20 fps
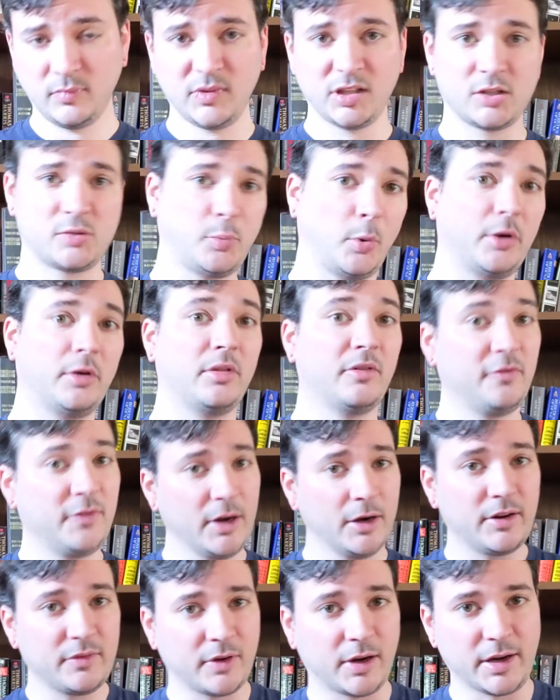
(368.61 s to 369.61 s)
spoil the
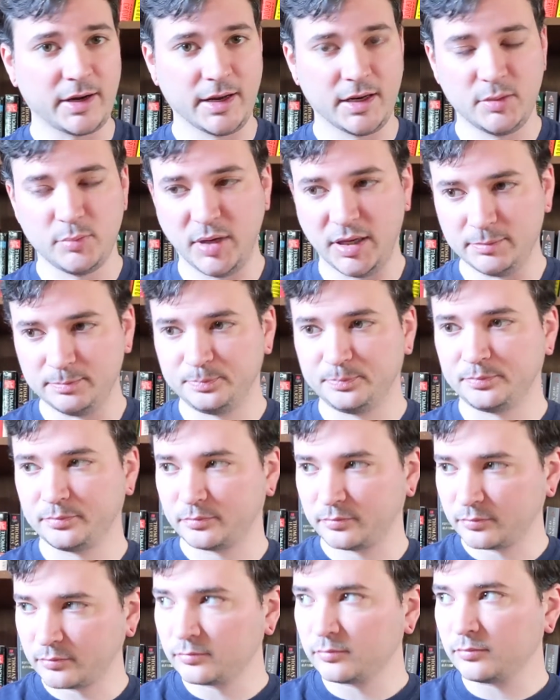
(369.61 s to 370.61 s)
very, very end, but
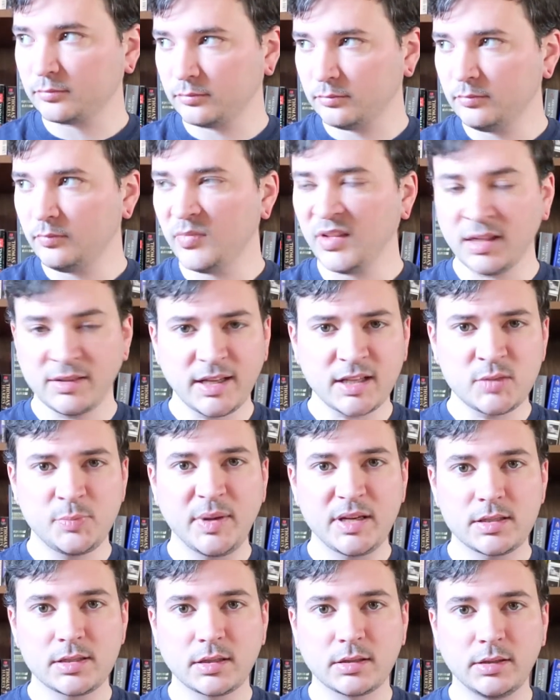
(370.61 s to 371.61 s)
that's
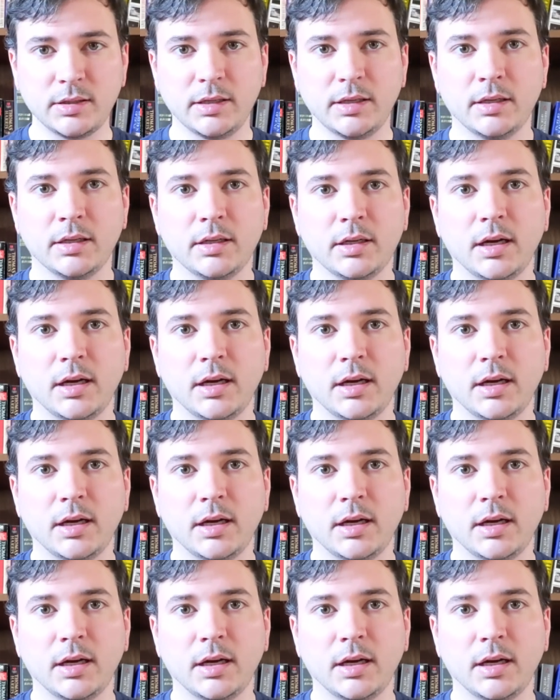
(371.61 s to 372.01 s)
basically